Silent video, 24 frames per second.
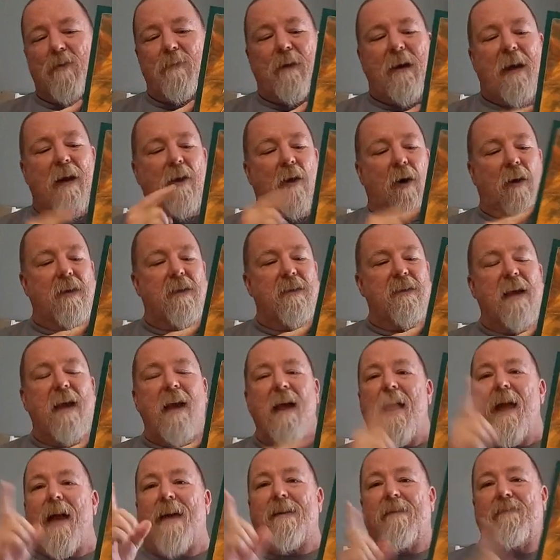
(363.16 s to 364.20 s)
Durban. I got it,
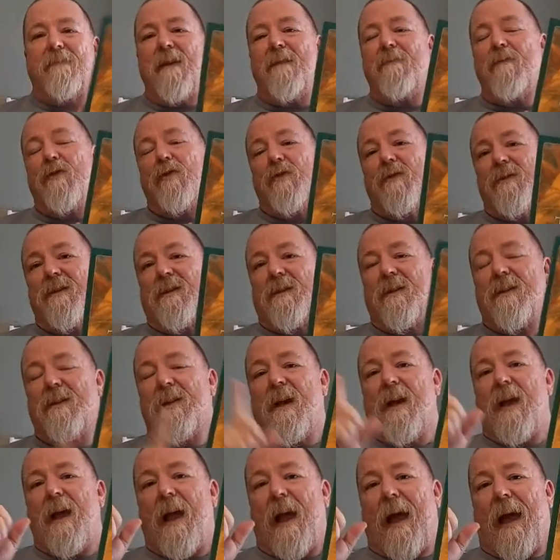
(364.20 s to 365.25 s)
and I've never used
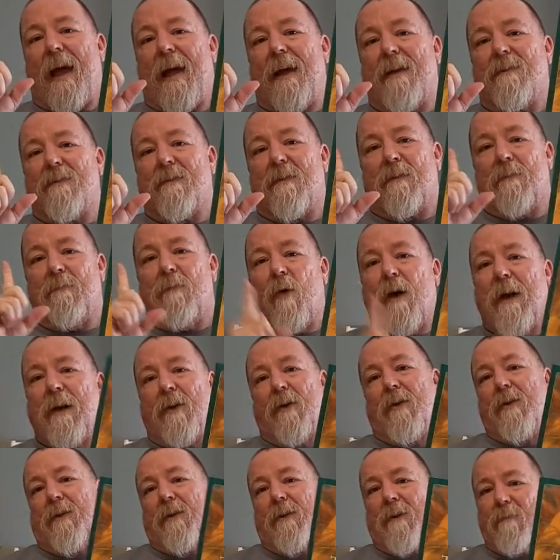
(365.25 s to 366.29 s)
it. And the more I
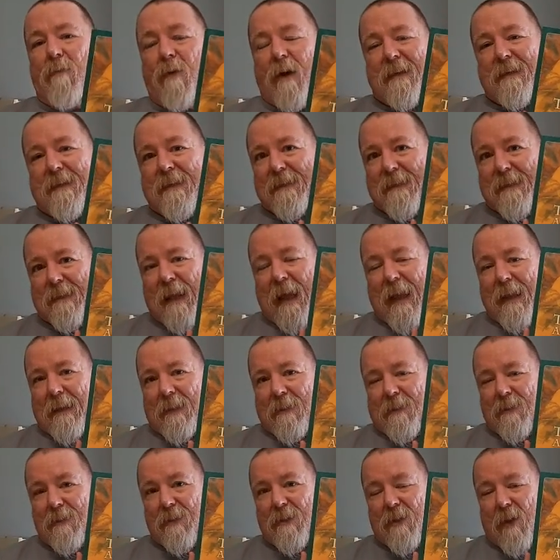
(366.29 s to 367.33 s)
look at it, the more I dislike
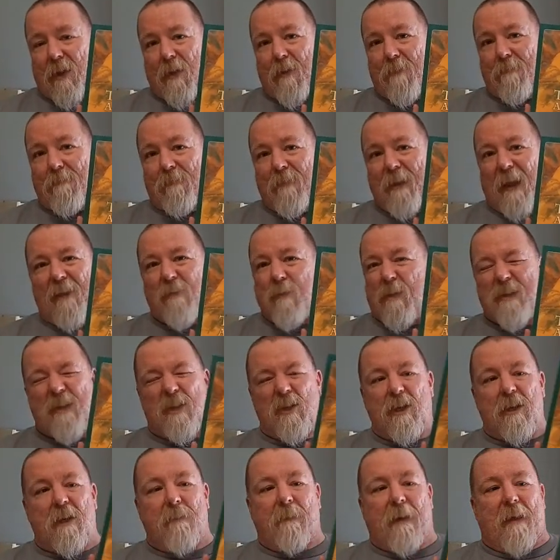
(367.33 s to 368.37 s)
it. So it
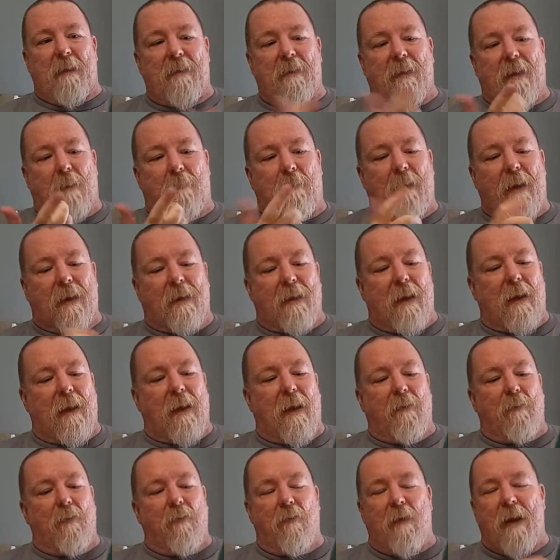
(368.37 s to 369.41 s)
was cheap. I think I paid like
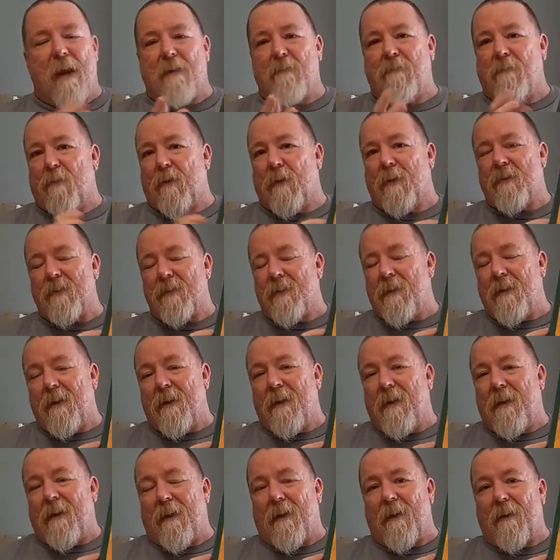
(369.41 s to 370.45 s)
100 Rand for it.
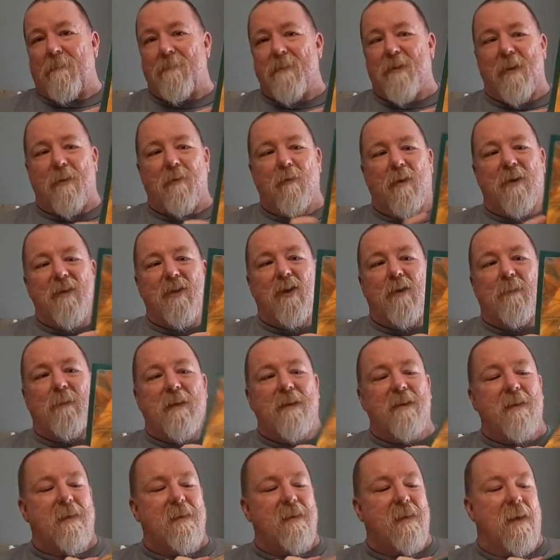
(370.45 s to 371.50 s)
So it was cheap. It
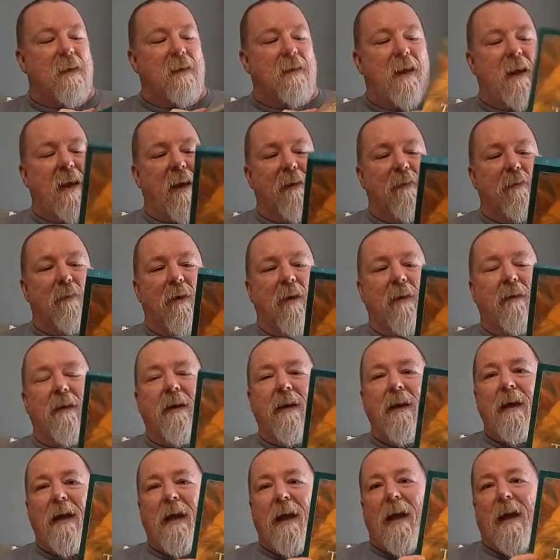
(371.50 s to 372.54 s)
is a second-hand
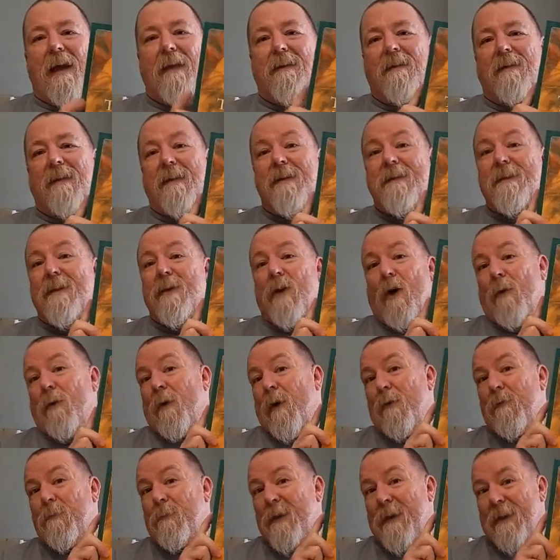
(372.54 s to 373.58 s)
one, and it is an
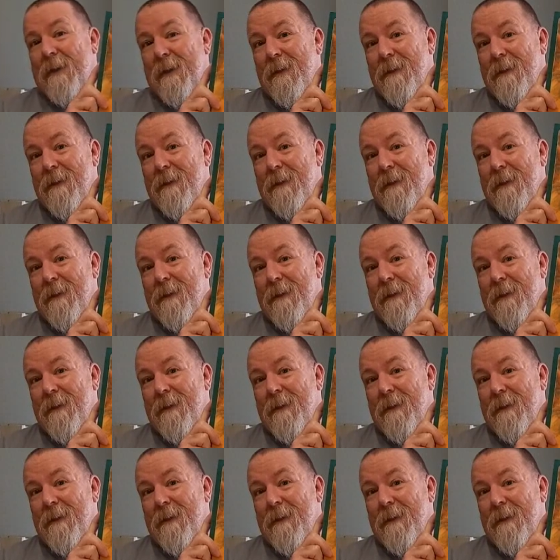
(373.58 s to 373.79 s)
OOP.